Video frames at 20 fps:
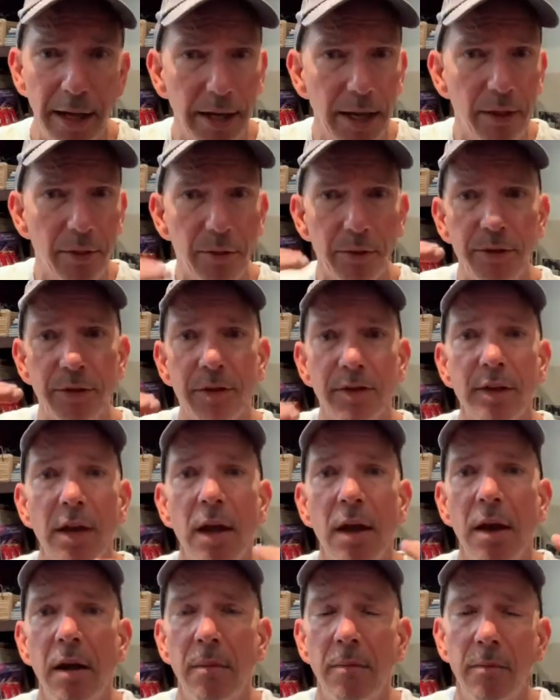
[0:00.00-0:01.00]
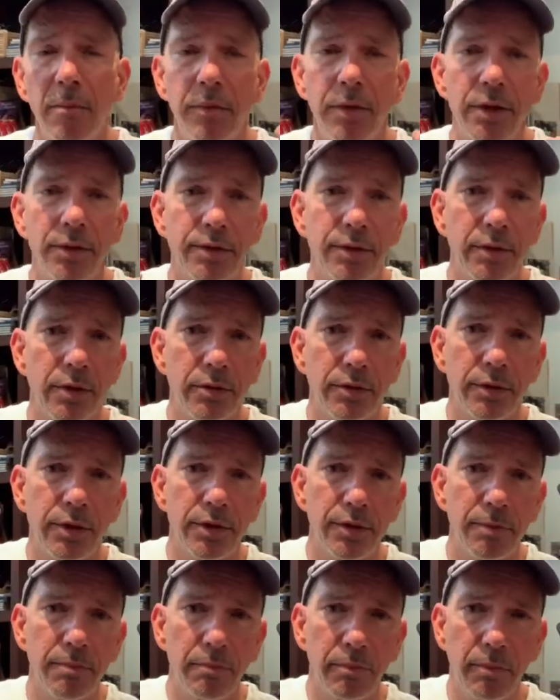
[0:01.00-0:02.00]
Again, there's this
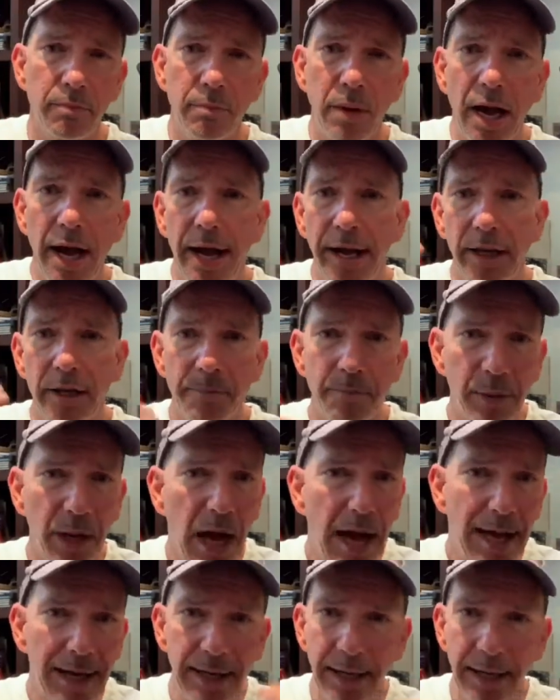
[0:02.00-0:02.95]
mind-body